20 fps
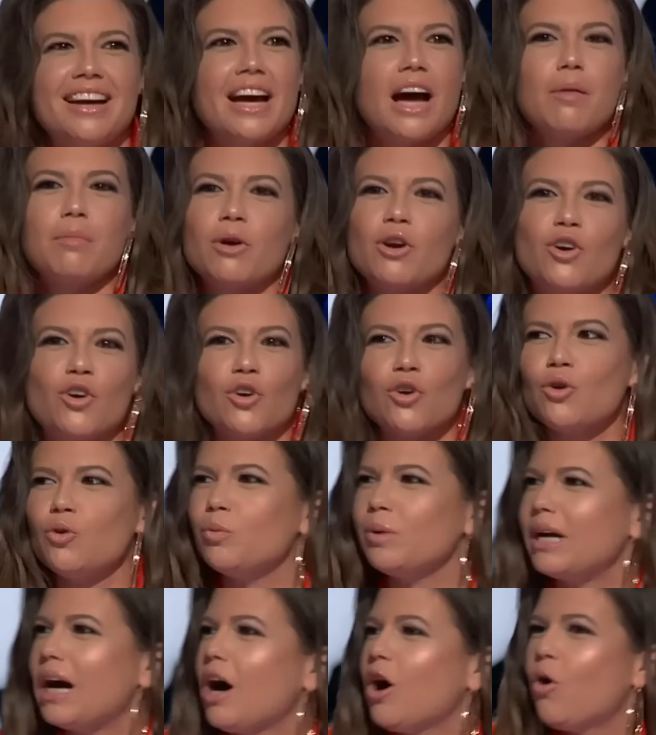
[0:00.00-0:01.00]
I'm a girl.
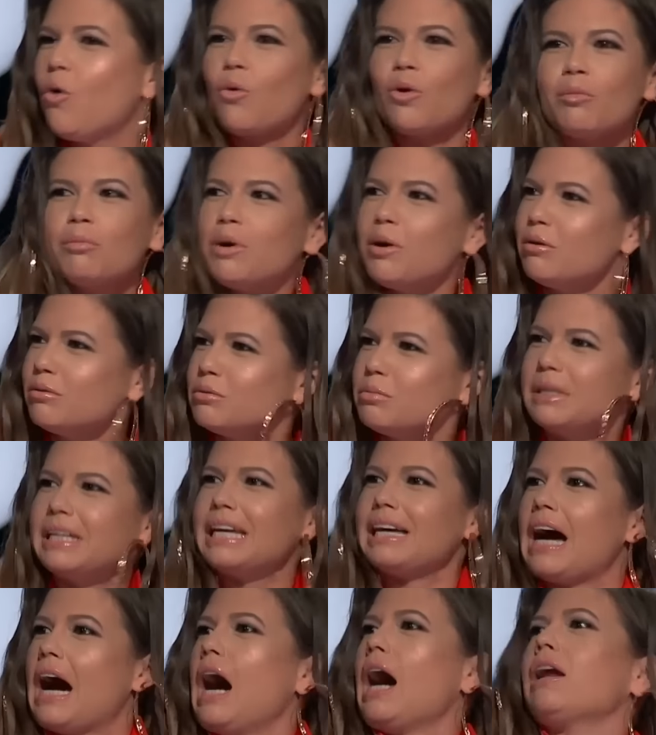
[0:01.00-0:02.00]
We got hormones. We
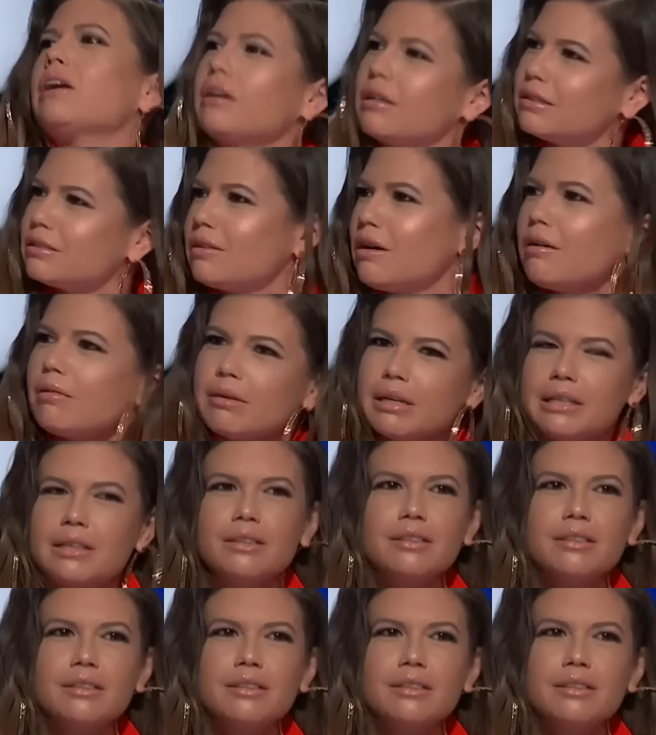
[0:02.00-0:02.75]
get hotter. Sorry.